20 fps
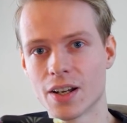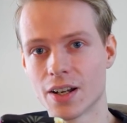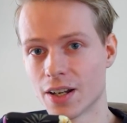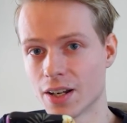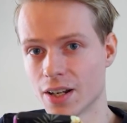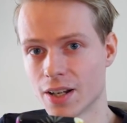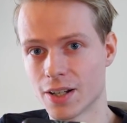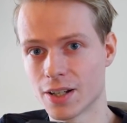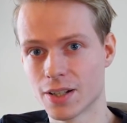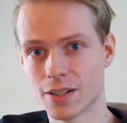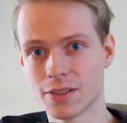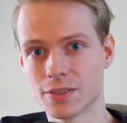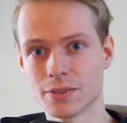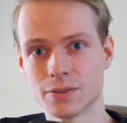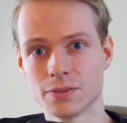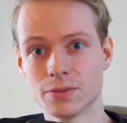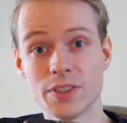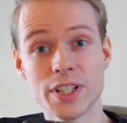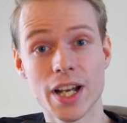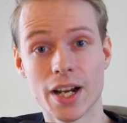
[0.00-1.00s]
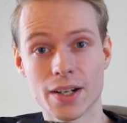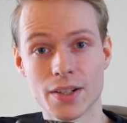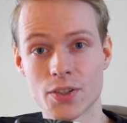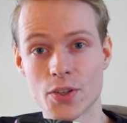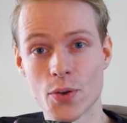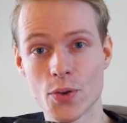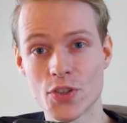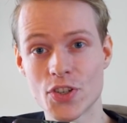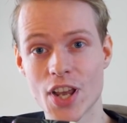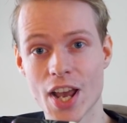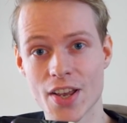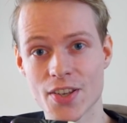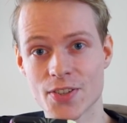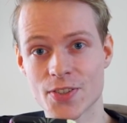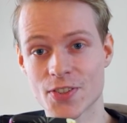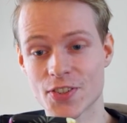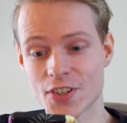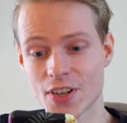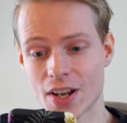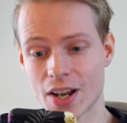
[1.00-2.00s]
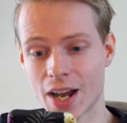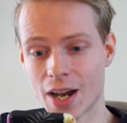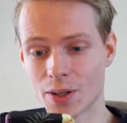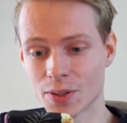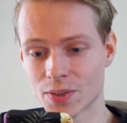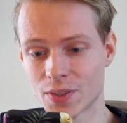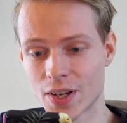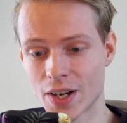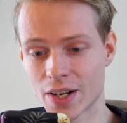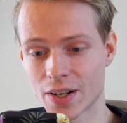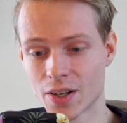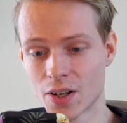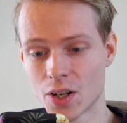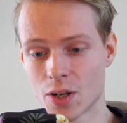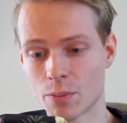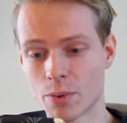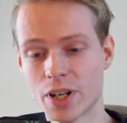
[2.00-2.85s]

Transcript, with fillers: uh, V R enthusiasts uh, out there.